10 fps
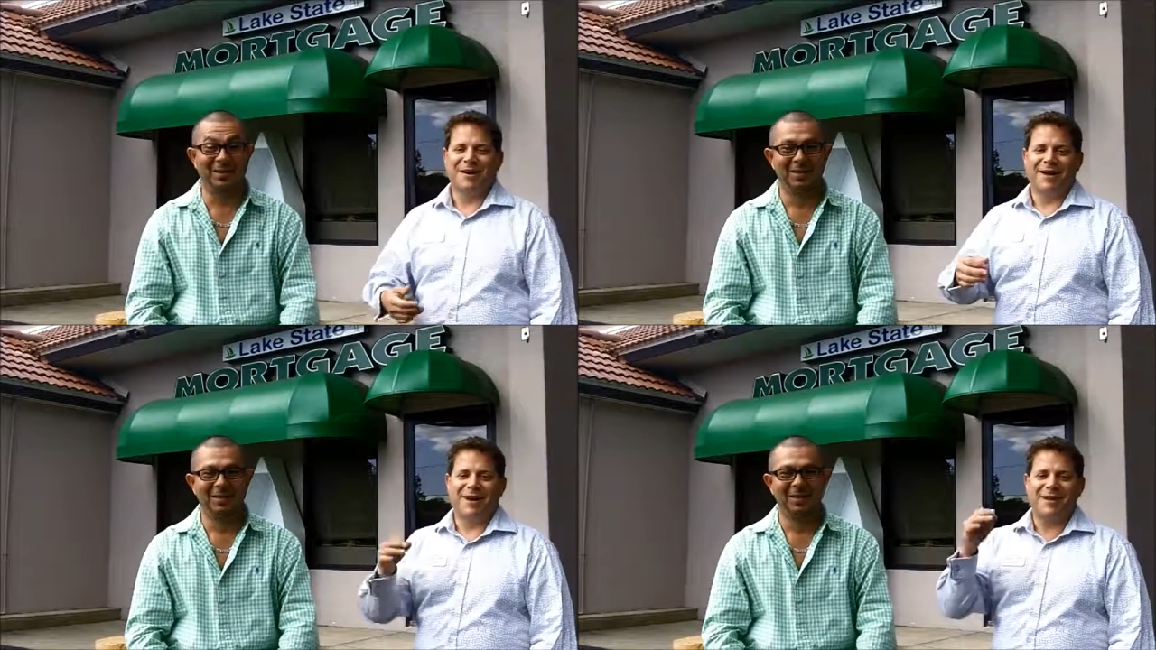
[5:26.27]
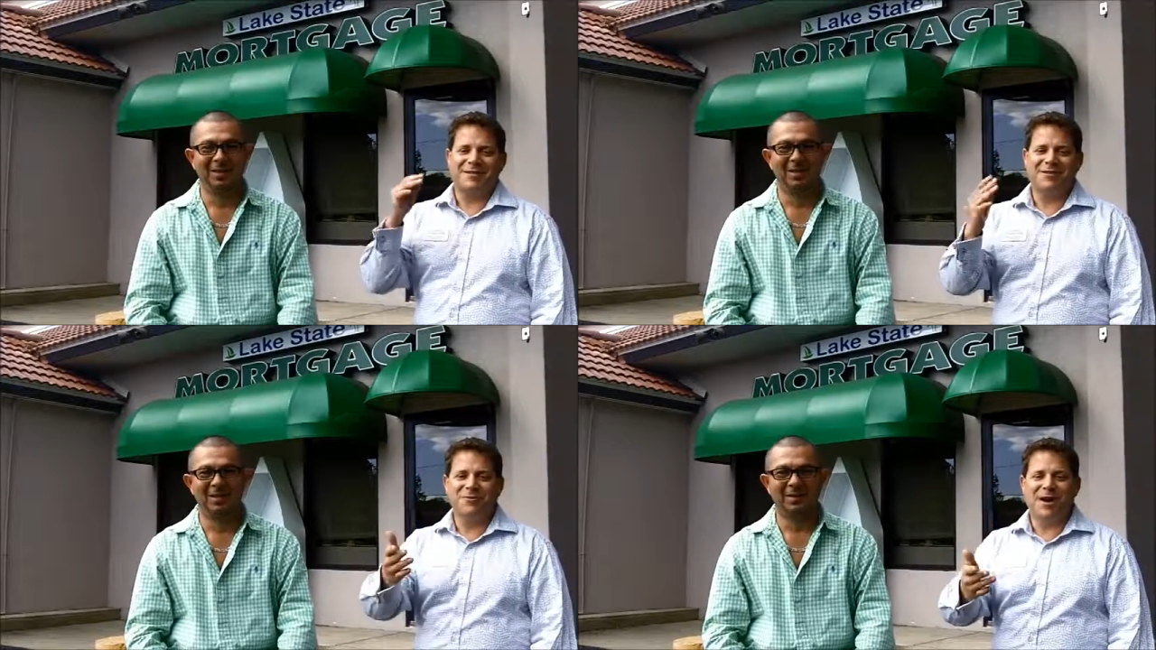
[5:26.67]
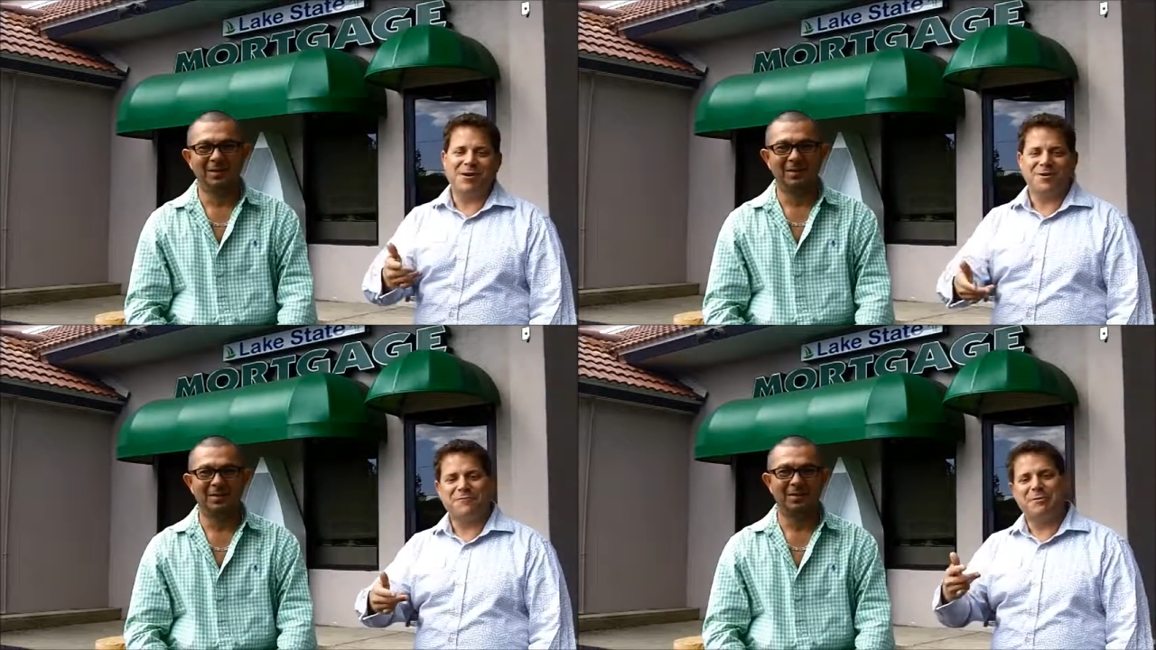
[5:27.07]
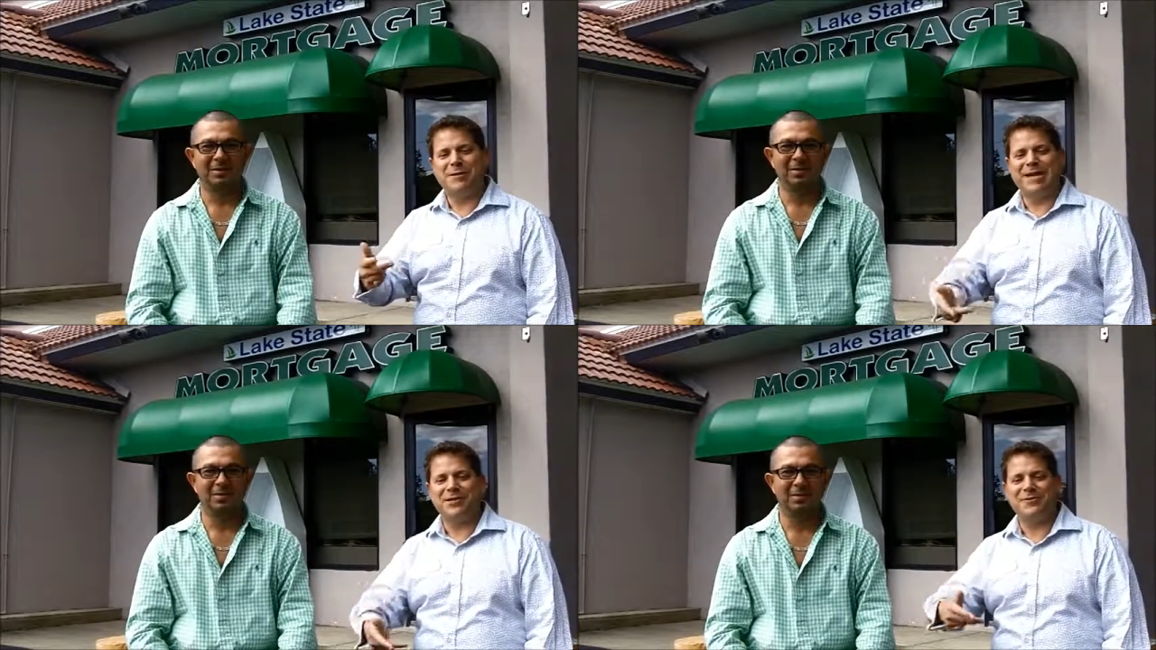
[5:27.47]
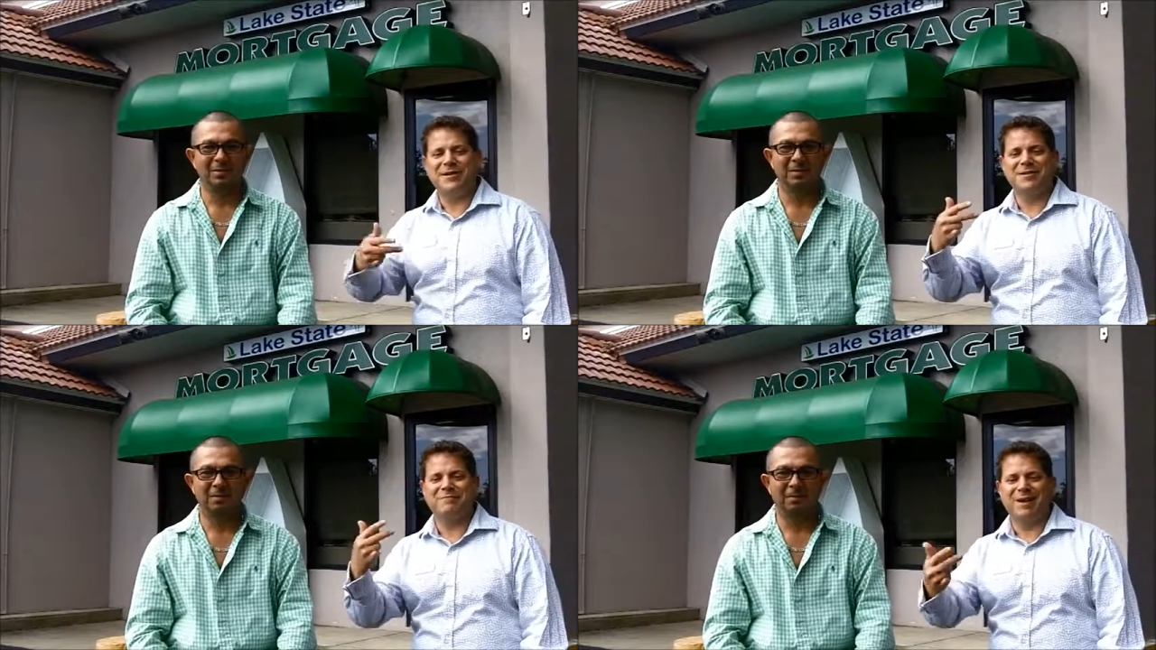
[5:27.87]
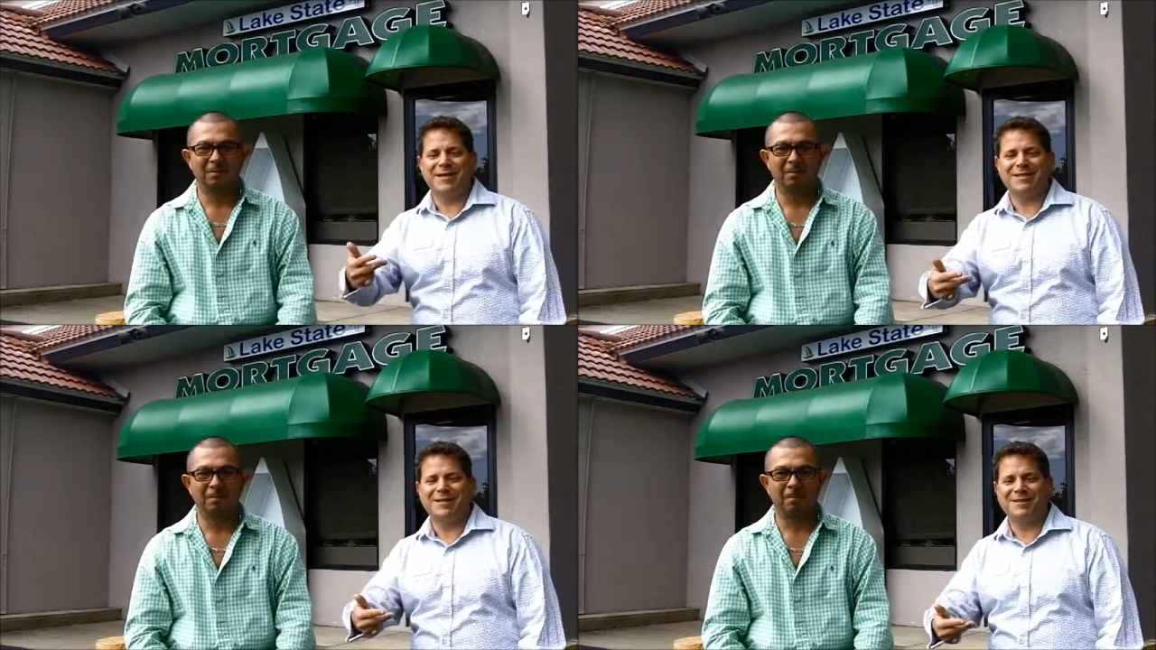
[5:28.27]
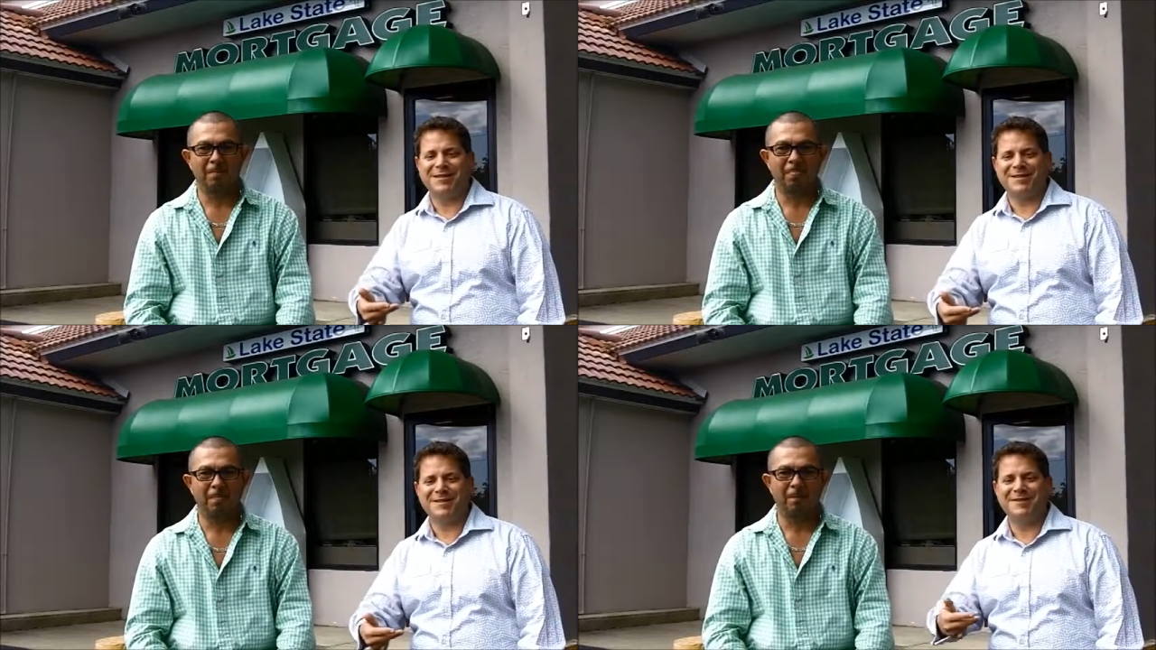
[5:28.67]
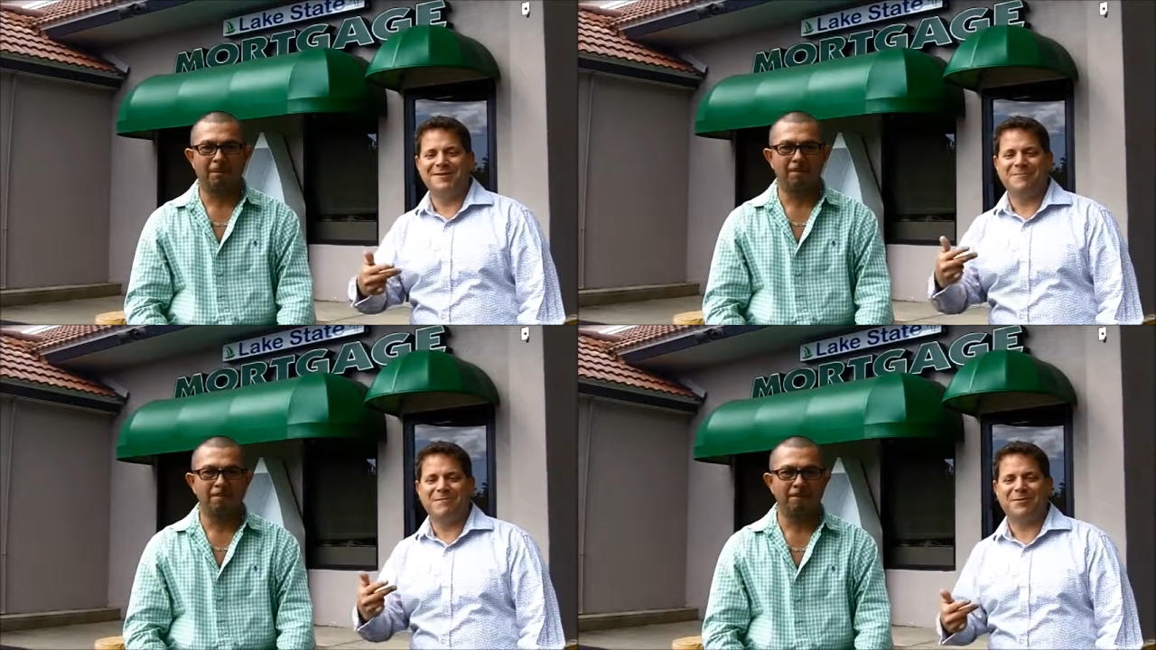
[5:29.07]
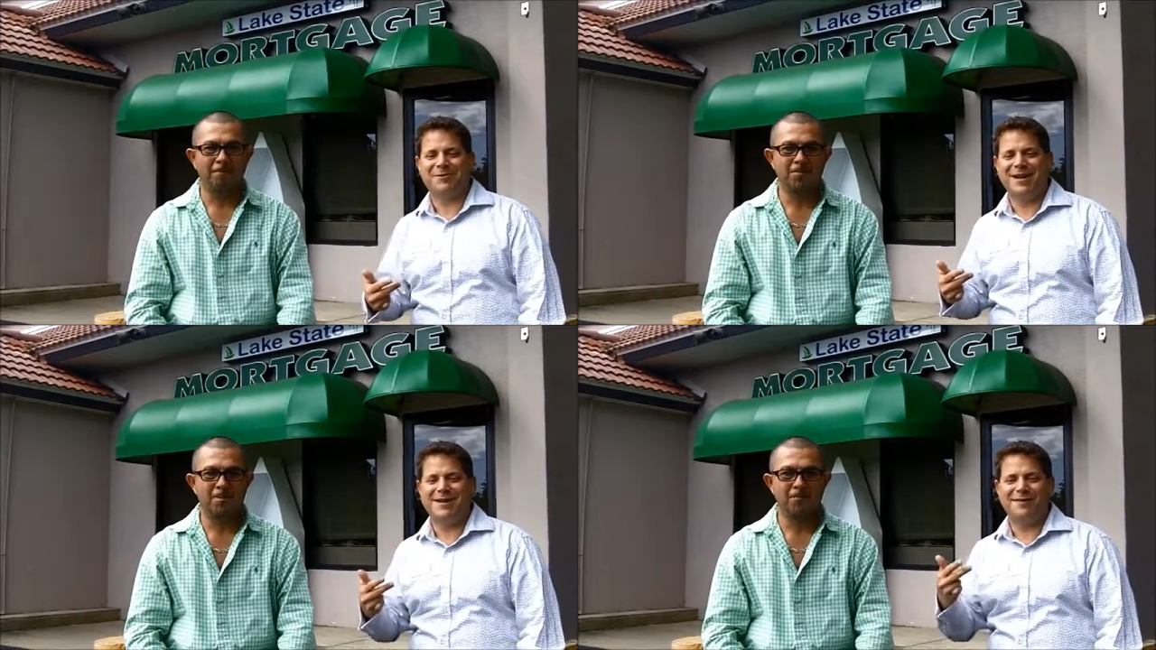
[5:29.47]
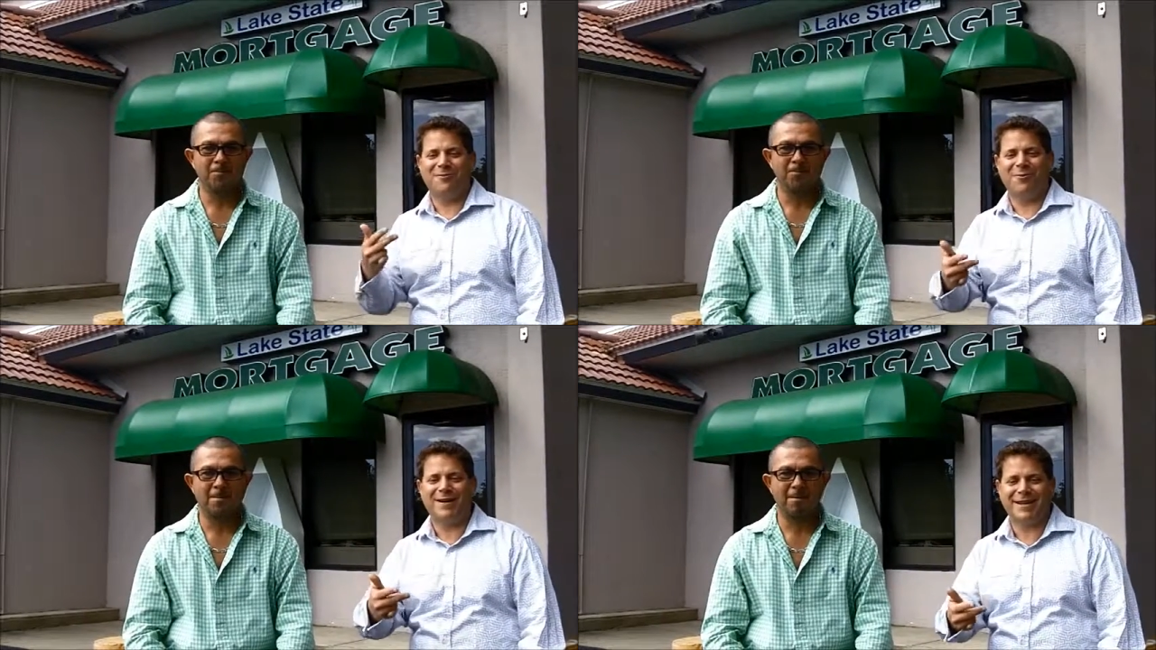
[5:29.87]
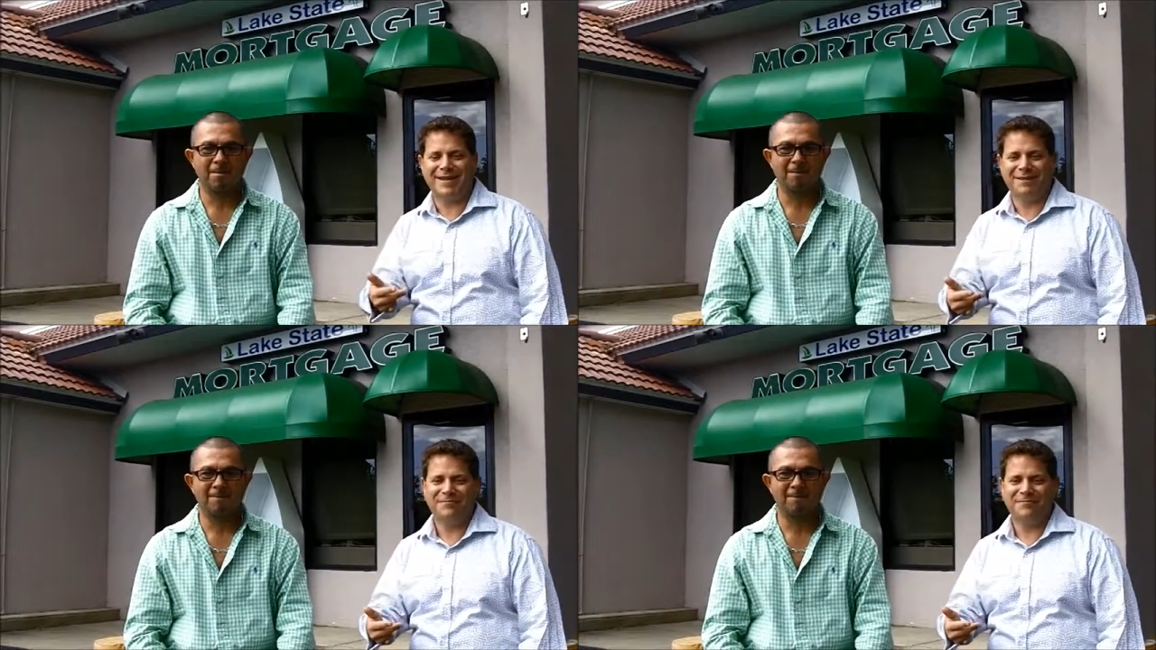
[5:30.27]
Speaker 1: so uh, it's two dollars for pedestrians, bicyclists, you know, people trying to walk